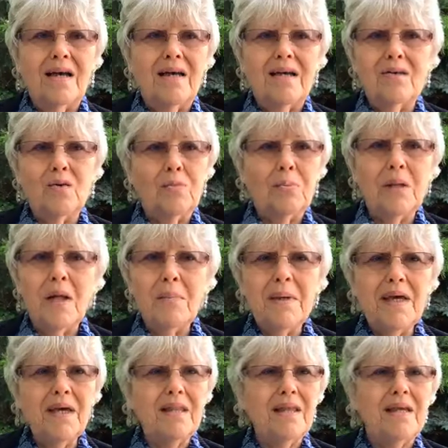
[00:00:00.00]
indoor
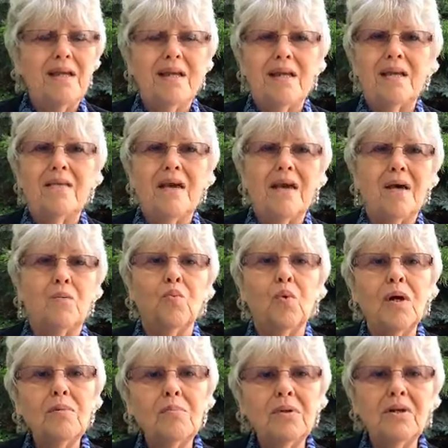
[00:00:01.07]
plumbing. They didn't. They had
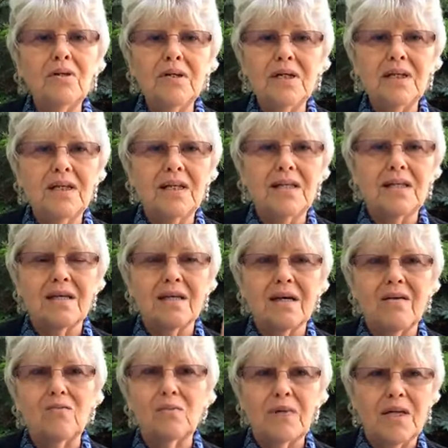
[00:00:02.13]
one building that the
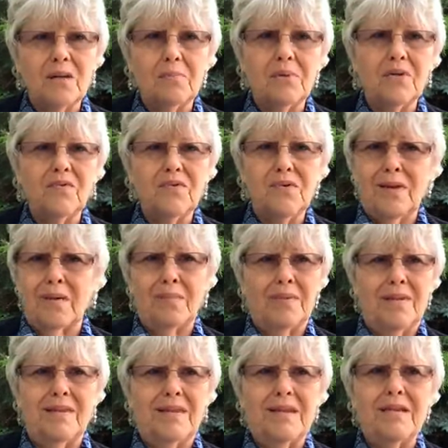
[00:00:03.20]
government had built for them
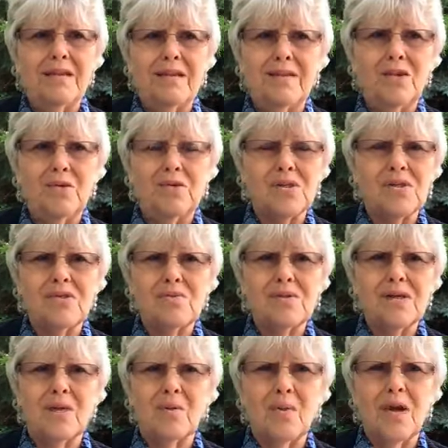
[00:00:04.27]
that they didn't use because it
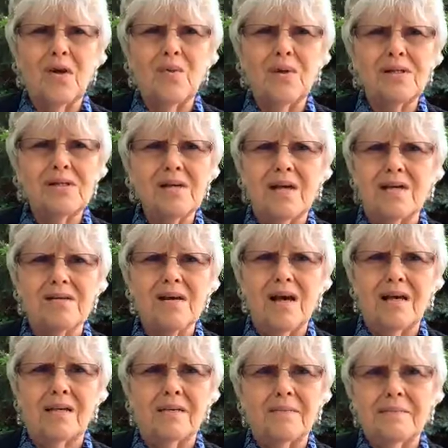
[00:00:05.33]
was like, why go inside? It's
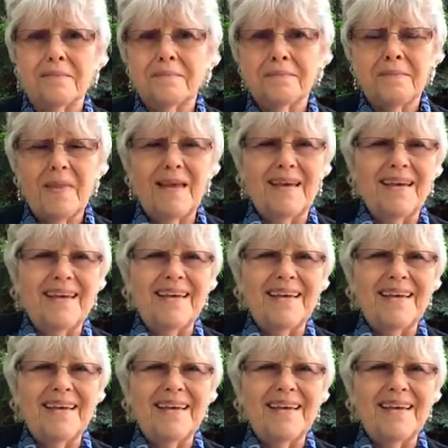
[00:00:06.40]
hot.